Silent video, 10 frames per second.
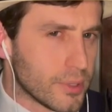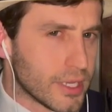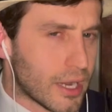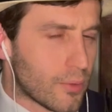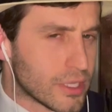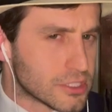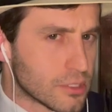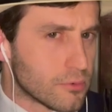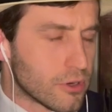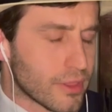I read
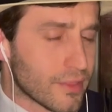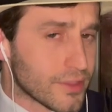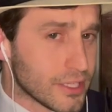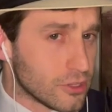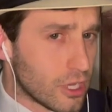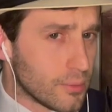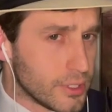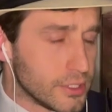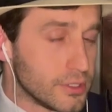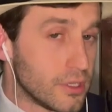somewhere that the
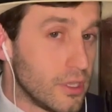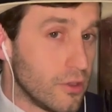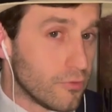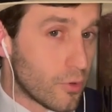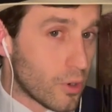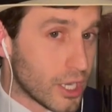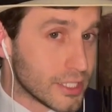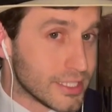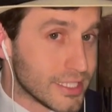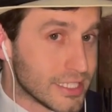dominant
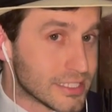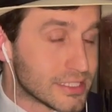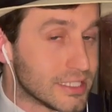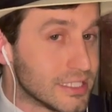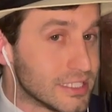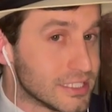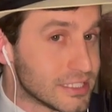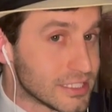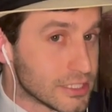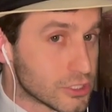variety is
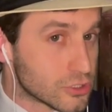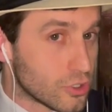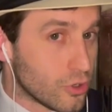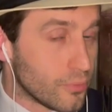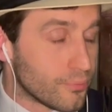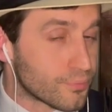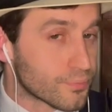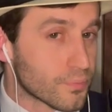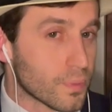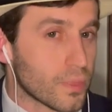Cinsaut,
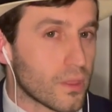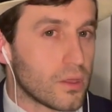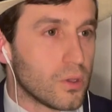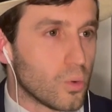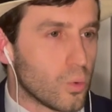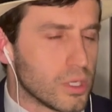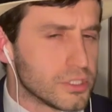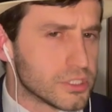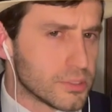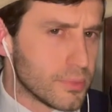
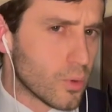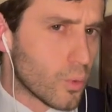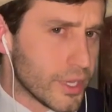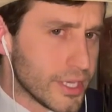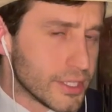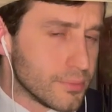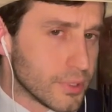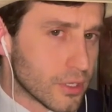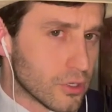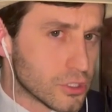which is a bit weird
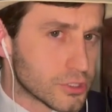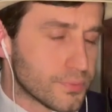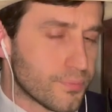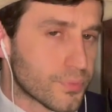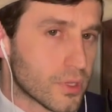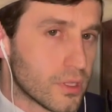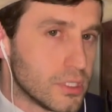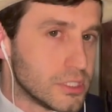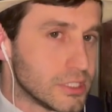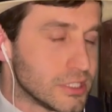because
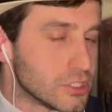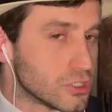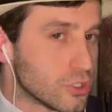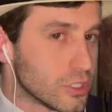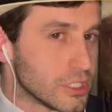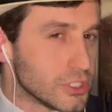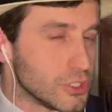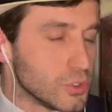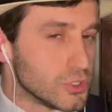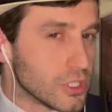Cinsaut is
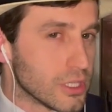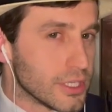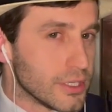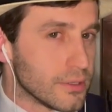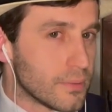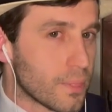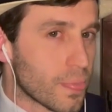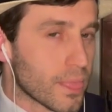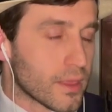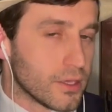usually
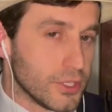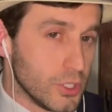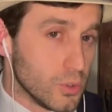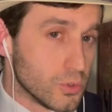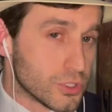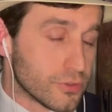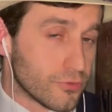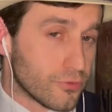used